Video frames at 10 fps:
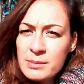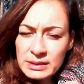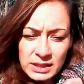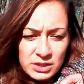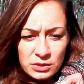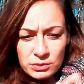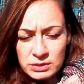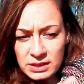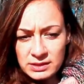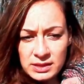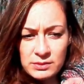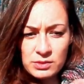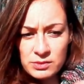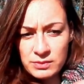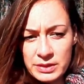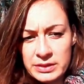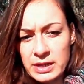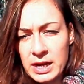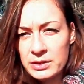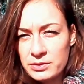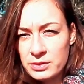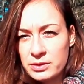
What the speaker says: but I knew that it was very hard